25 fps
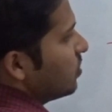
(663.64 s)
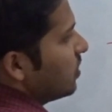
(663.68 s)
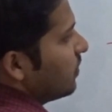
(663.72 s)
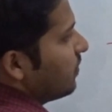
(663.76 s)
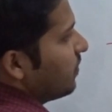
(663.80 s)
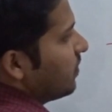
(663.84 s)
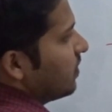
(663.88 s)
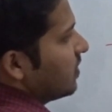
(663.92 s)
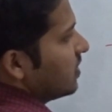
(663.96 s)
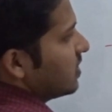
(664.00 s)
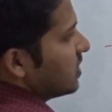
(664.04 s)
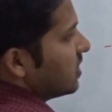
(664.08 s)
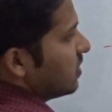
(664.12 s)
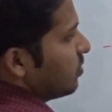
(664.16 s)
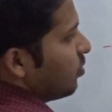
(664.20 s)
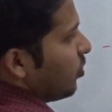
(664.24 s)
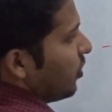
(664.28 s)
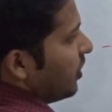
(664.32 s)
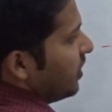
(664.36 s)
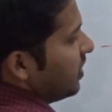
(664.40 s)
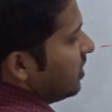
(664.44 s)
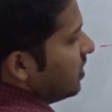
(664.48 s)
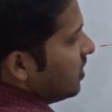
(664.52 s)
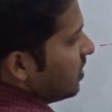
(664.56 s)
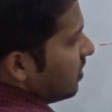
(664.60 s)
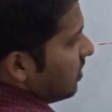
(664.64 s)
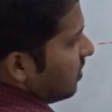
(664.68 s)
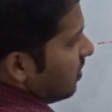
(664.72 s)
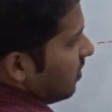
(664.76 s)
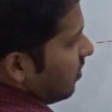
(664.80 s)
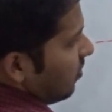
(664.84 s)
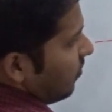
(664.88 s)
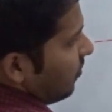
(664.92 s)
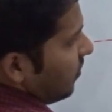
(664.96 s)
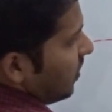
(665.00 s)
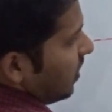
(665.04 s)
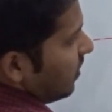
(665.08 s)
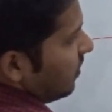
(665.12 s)
the first point
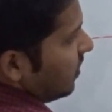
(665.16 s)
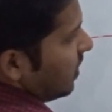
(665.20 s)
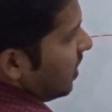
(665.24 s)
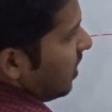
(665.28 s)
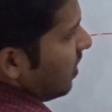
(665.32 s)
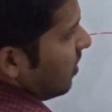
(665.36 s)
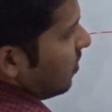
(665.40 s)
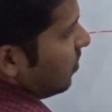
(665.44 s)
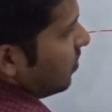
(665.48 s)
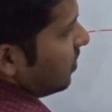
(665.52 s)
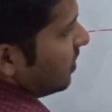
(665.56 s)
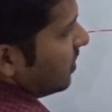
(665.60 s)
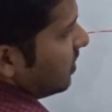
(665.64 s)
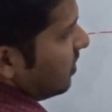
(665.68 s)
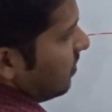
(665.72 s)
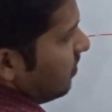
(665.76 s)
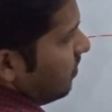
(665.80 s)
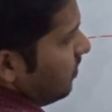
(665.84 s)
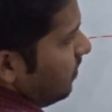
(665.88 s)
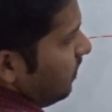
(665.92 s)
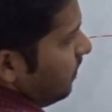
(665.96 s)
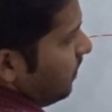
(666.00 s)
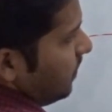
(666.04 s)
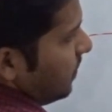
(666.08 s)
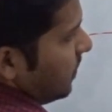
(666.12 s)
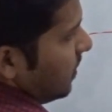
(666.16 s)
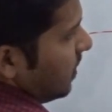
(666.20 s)
of our algorithm,